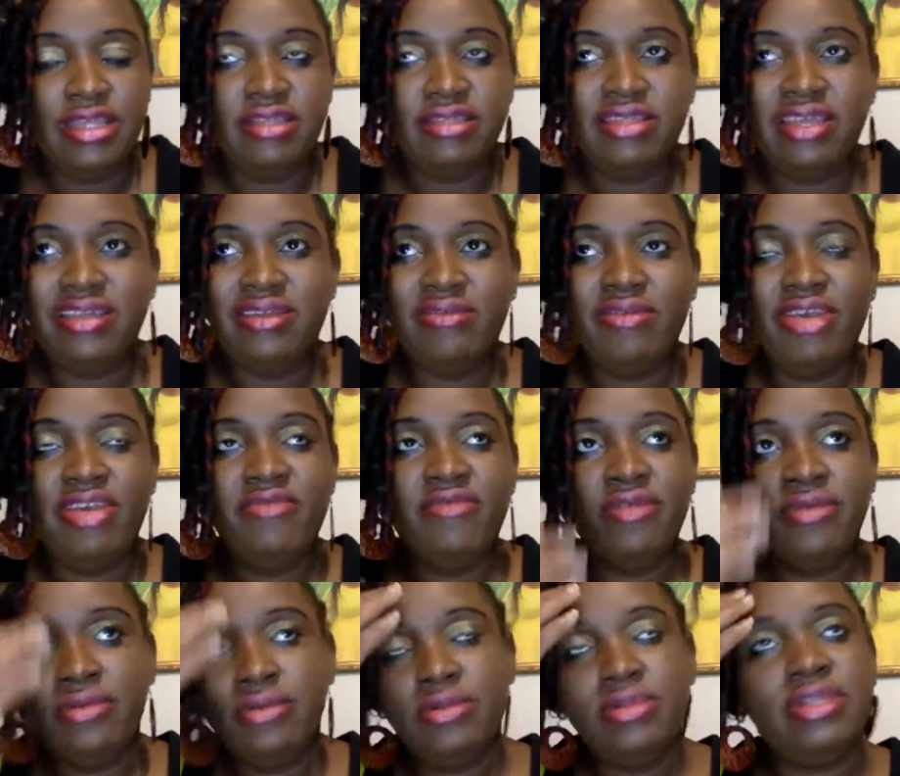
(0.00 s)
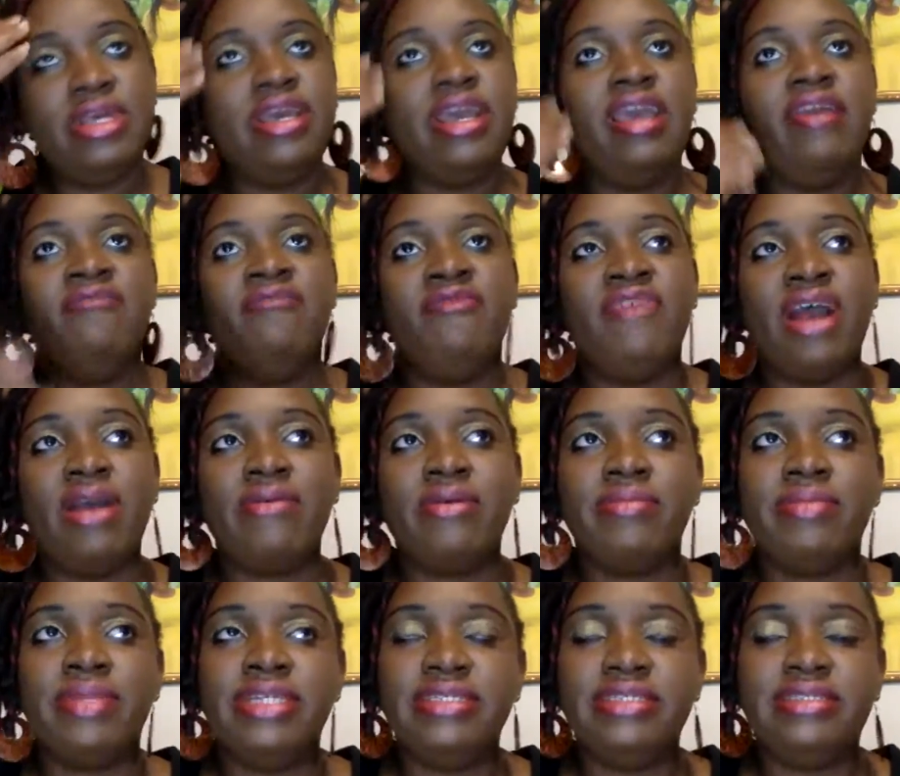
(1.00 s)
they don't even the
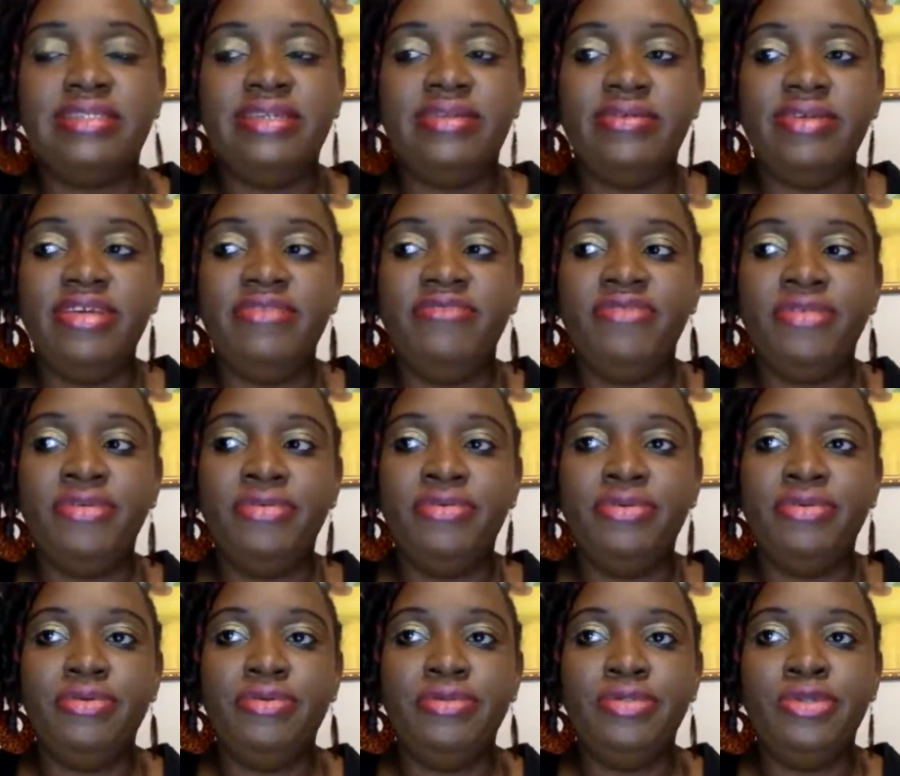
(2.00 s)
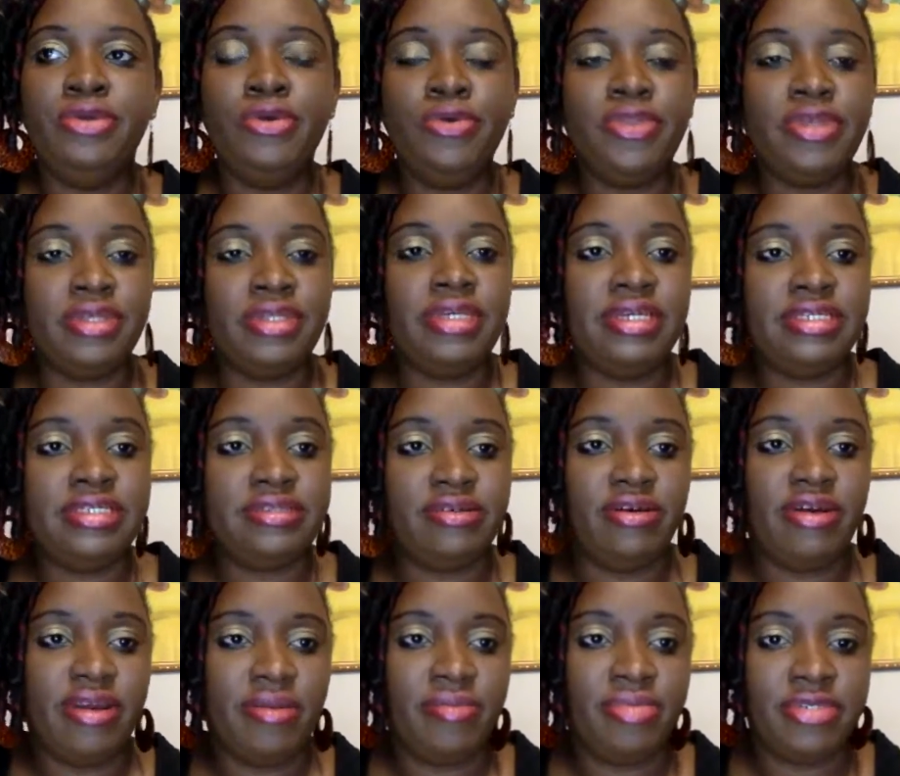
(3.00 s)
environment, they don't even know the things that
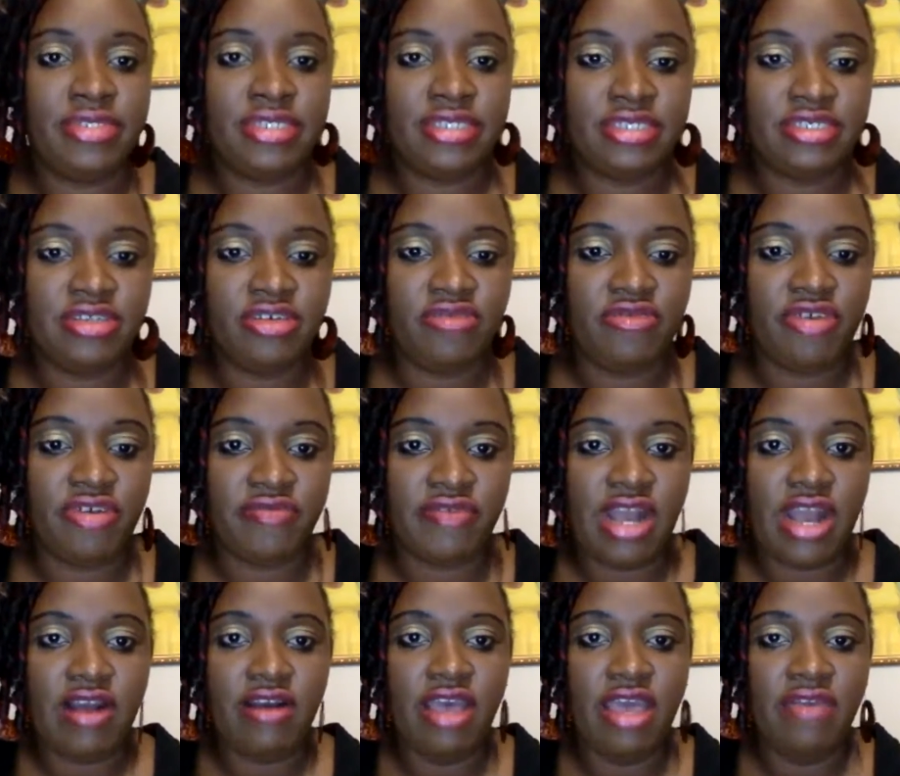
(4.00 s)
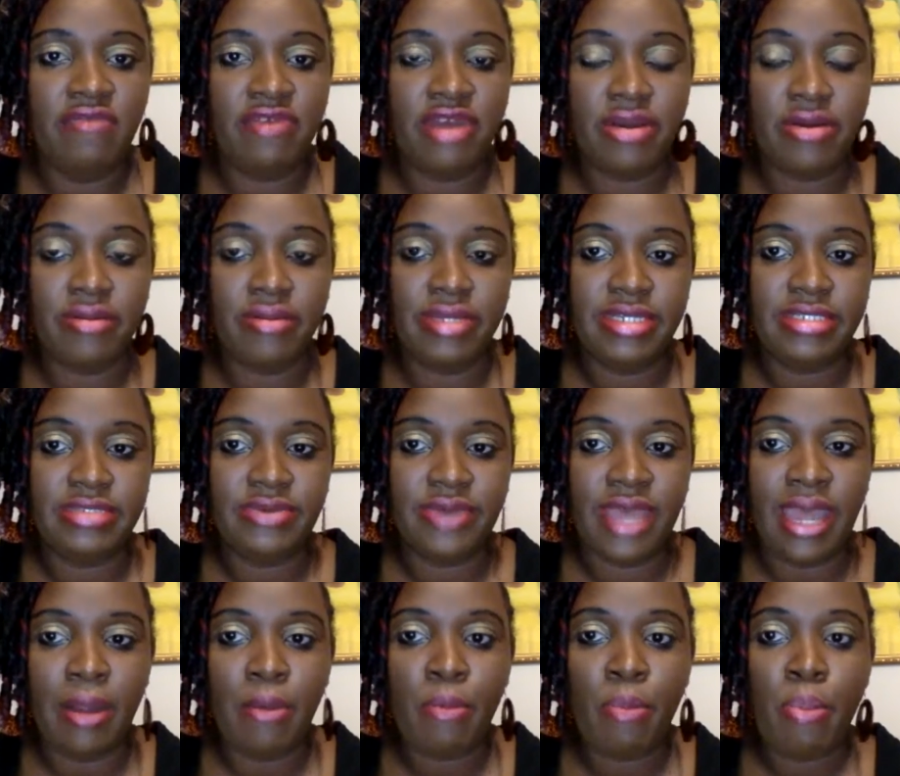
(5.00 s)
are important in the environment.
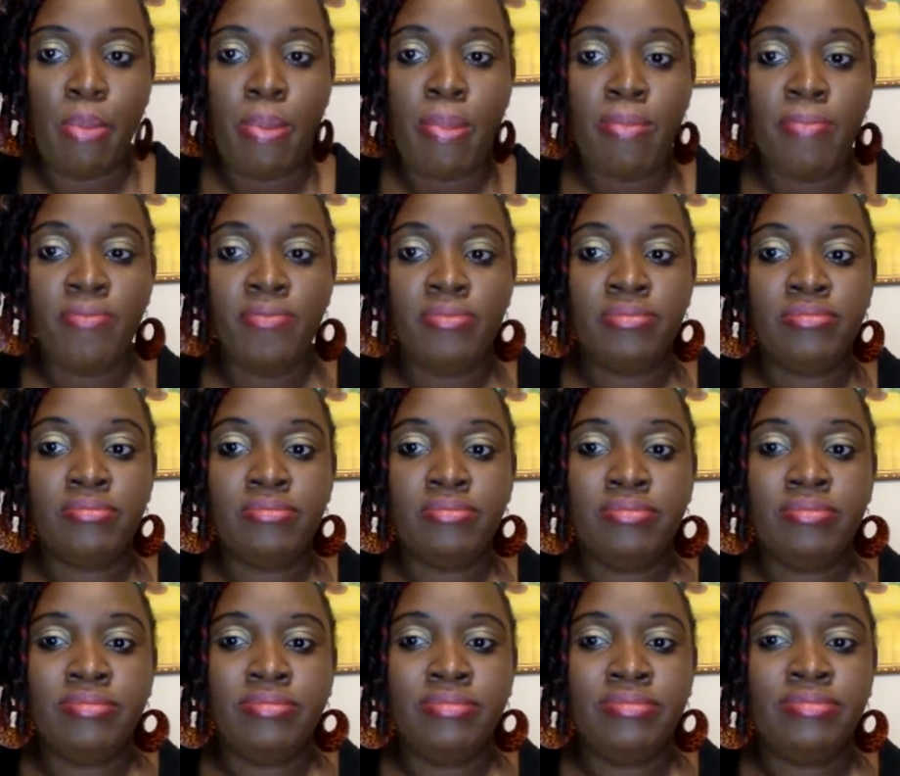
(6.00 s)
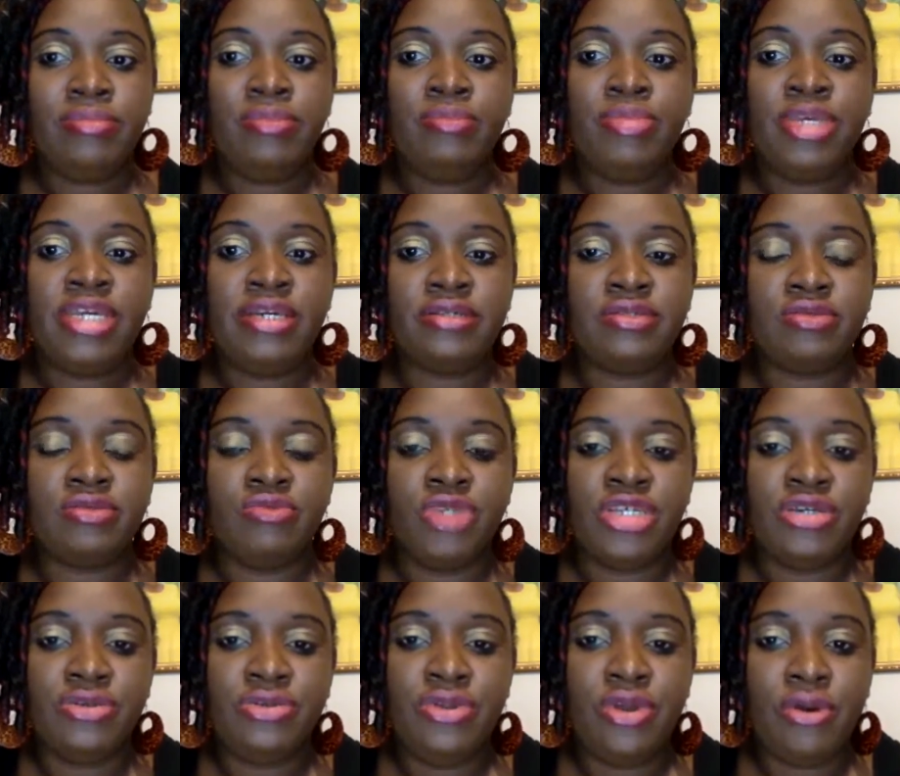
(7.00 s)
Okay, because we
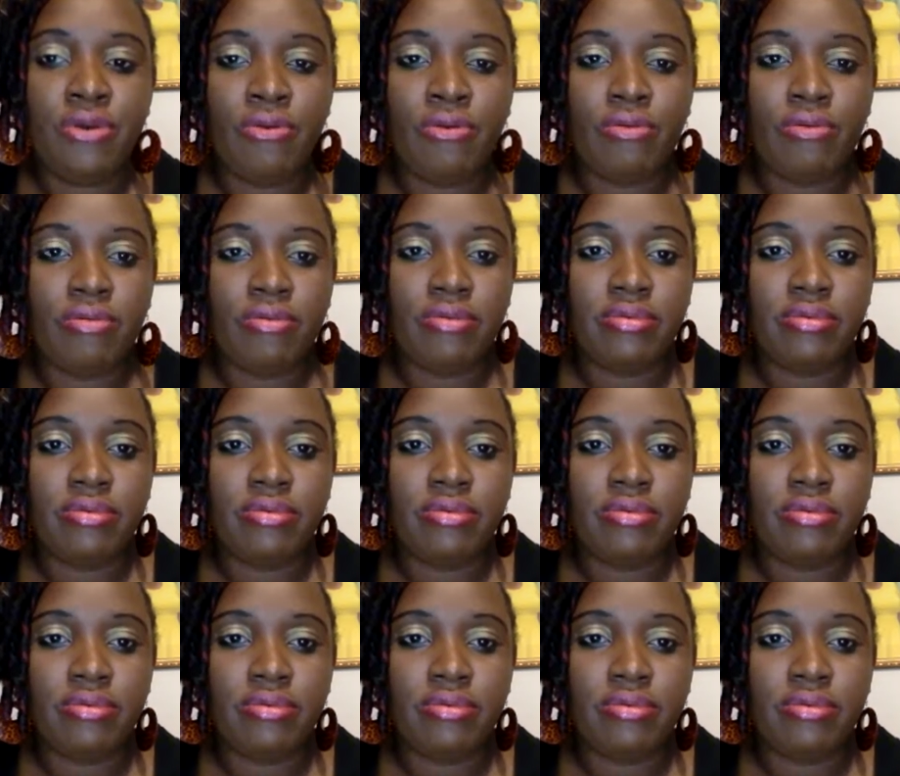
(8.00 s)
don't know,